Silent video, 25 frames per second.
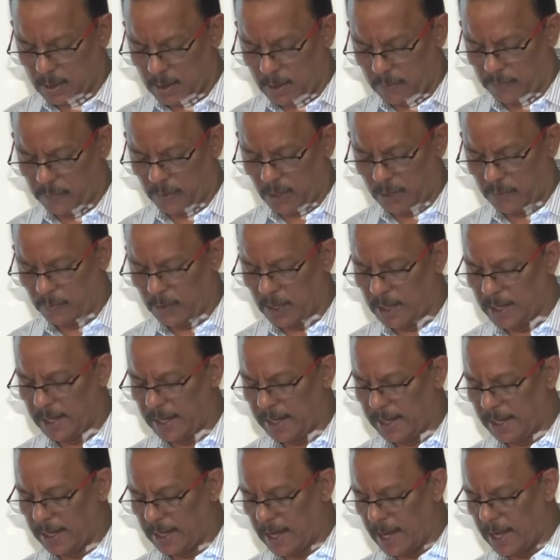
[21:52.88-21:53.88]
If I want
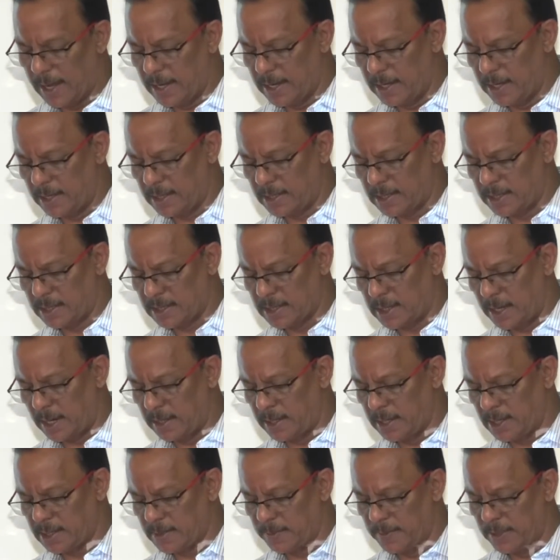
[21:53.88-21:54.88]
I can add an attach
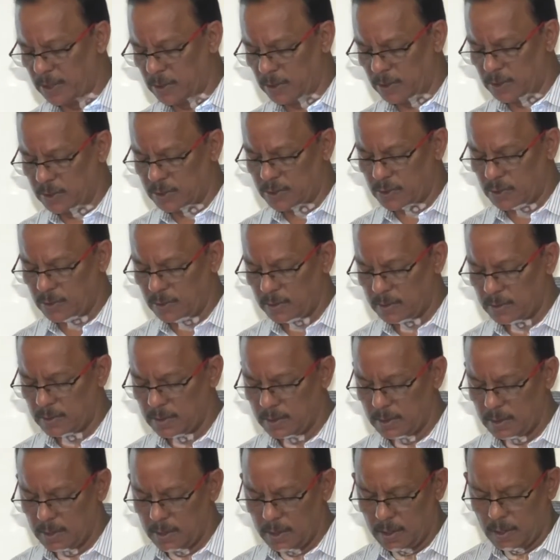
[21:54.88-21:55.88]
attachment also.
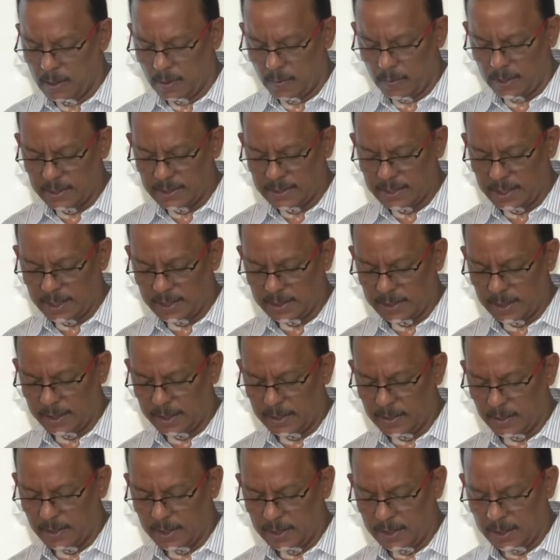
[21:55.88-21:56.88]
Once I
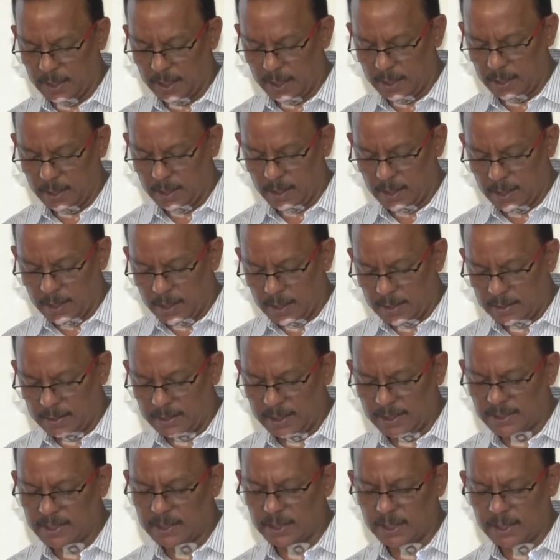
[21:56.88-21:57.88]
click on that
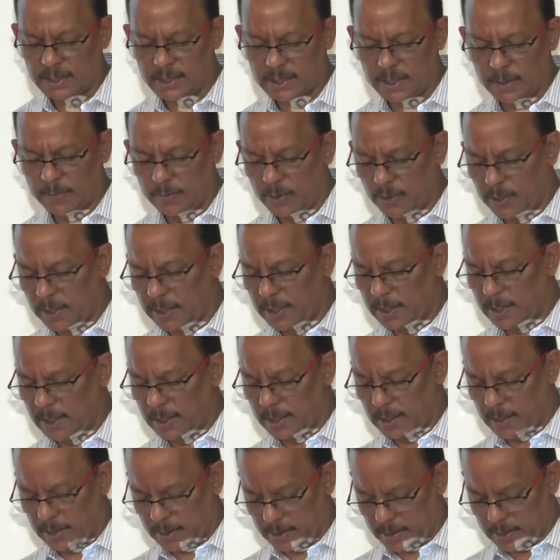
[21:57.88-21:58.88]
this
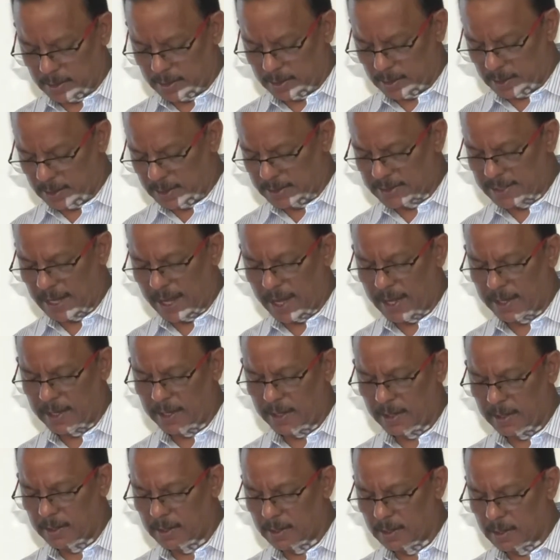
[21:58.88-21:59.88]
testimonial is
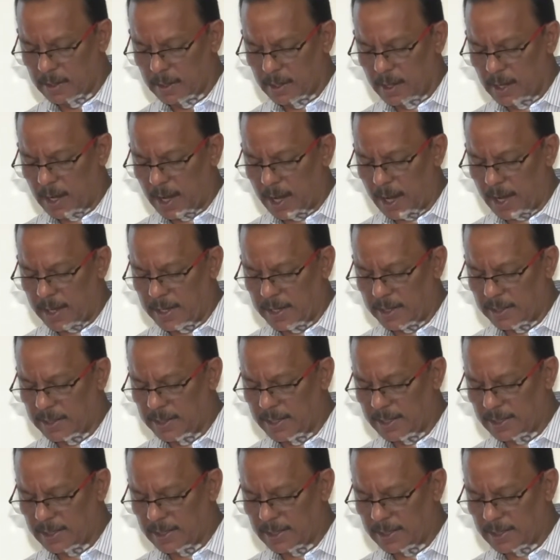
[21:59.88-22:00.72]
added and it